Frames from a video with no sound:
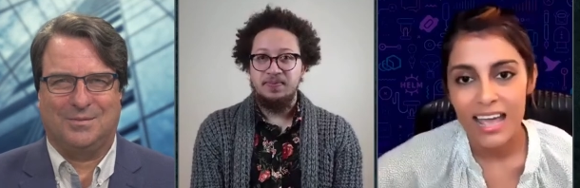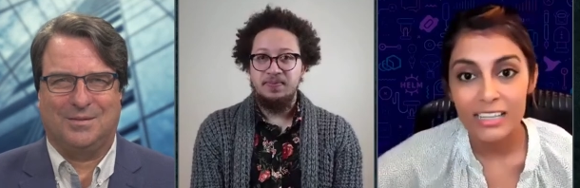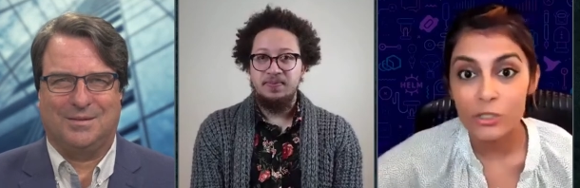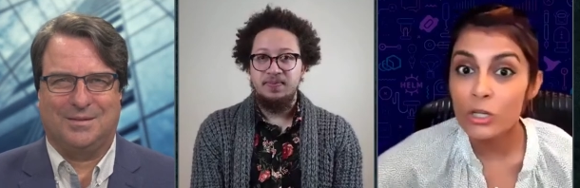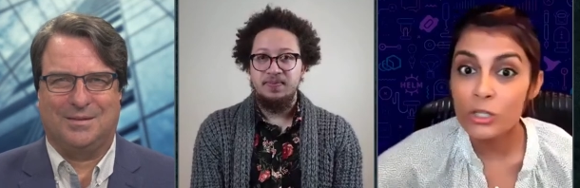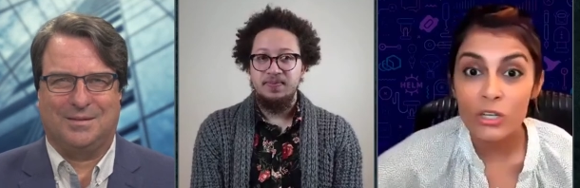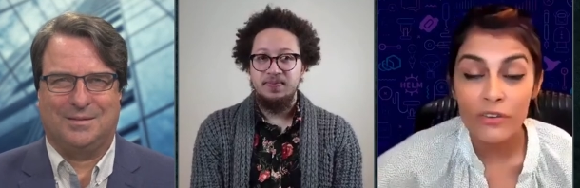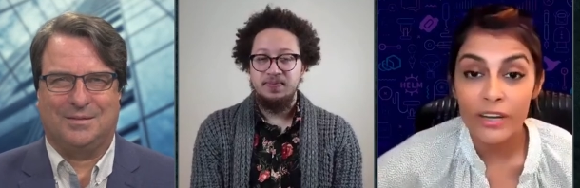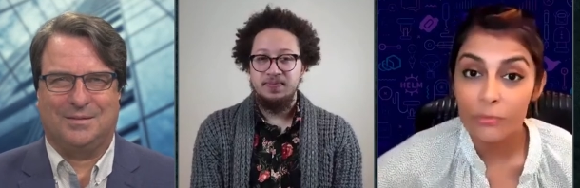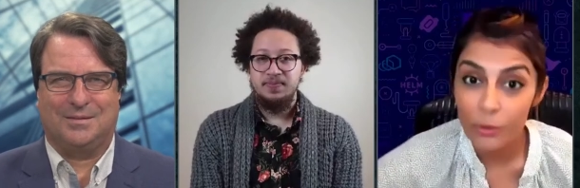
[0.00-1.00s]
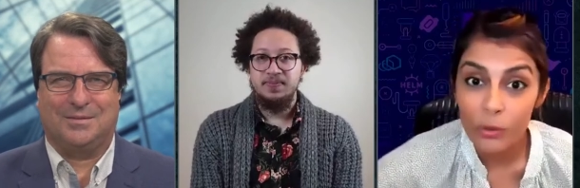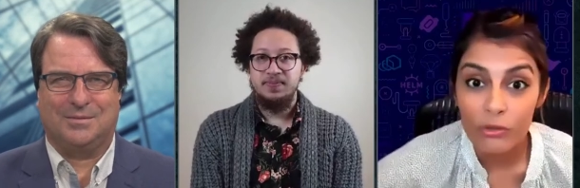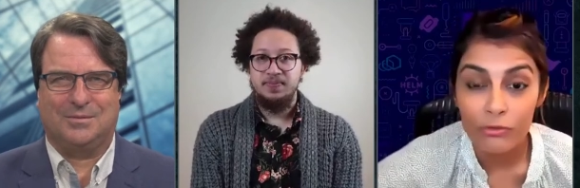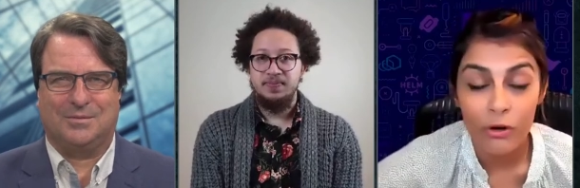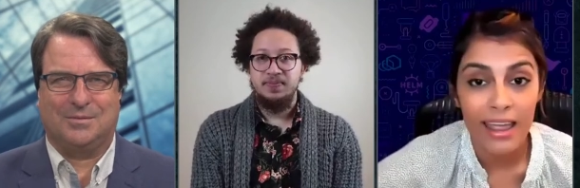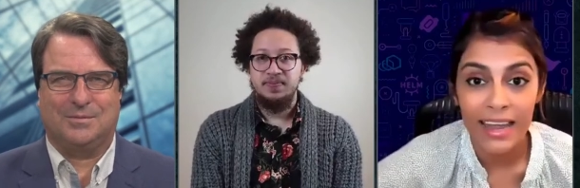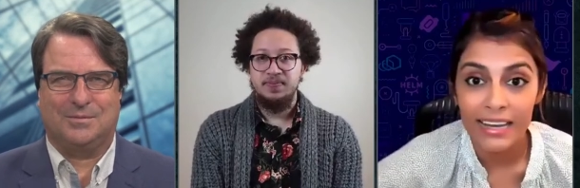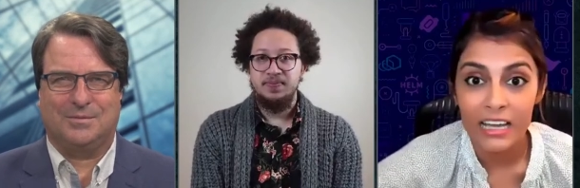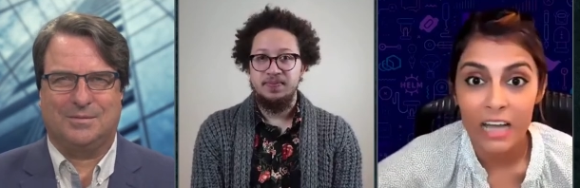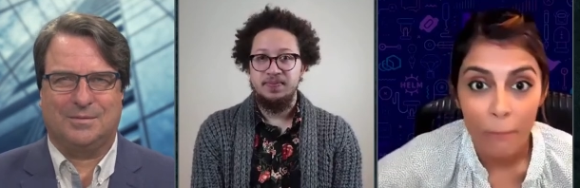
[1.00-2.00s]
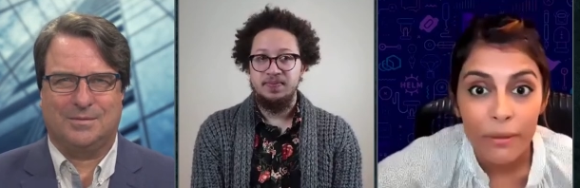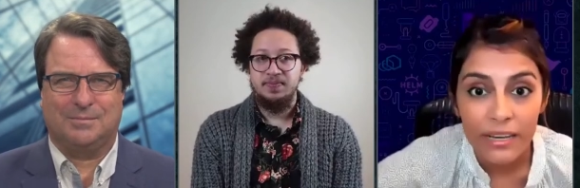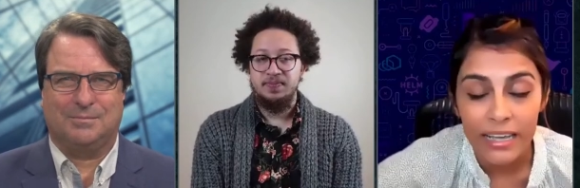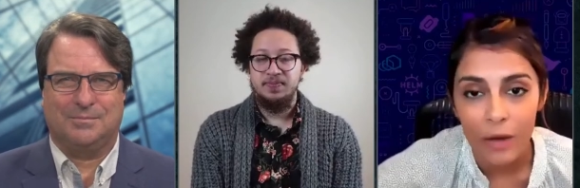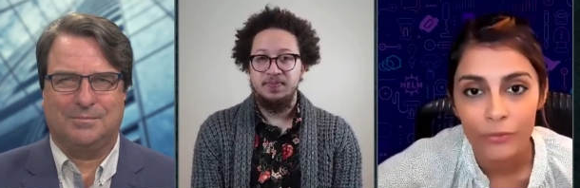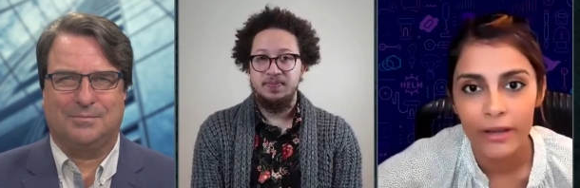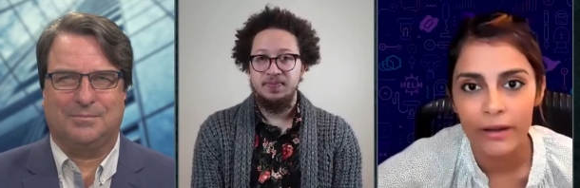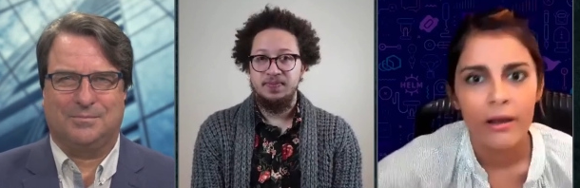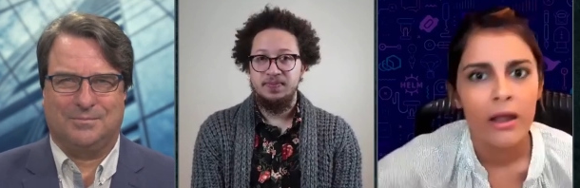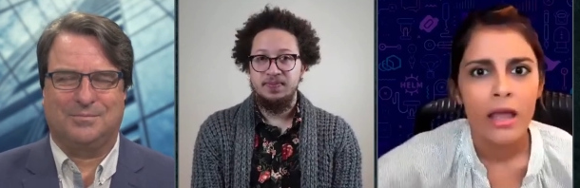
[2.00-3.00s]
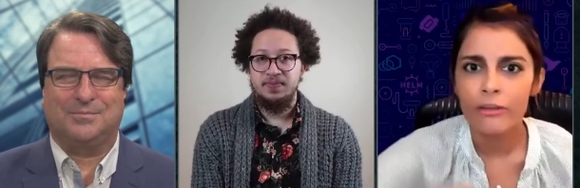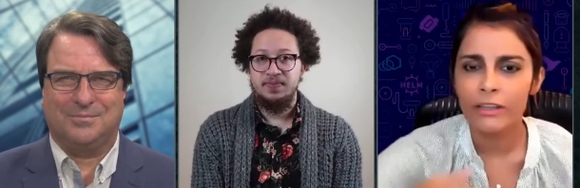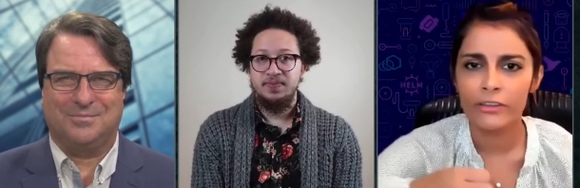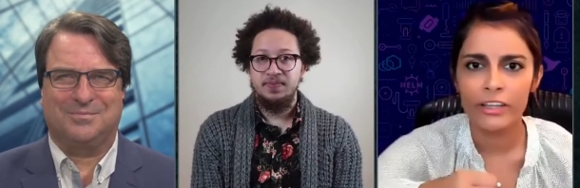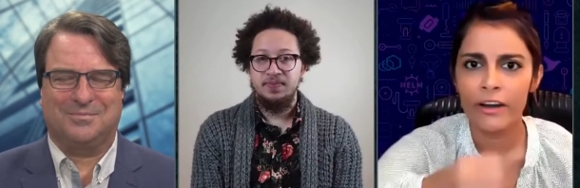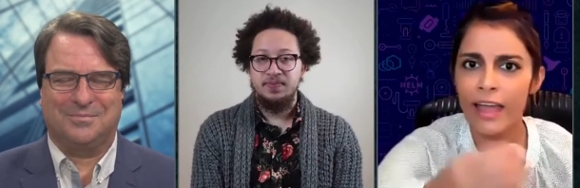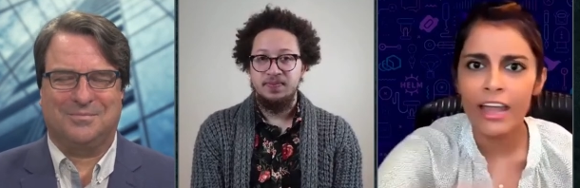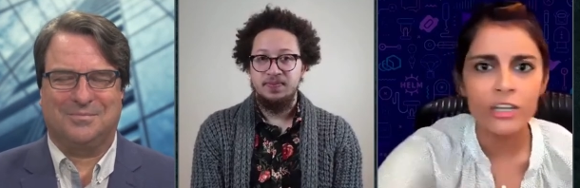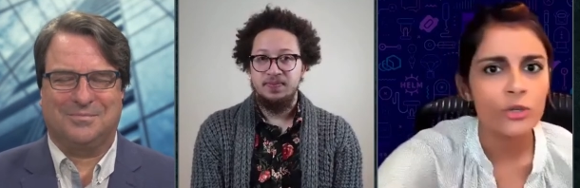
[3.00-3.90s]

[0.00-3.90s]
Speaker 1: It's also a great boon for any company out there, whether they're end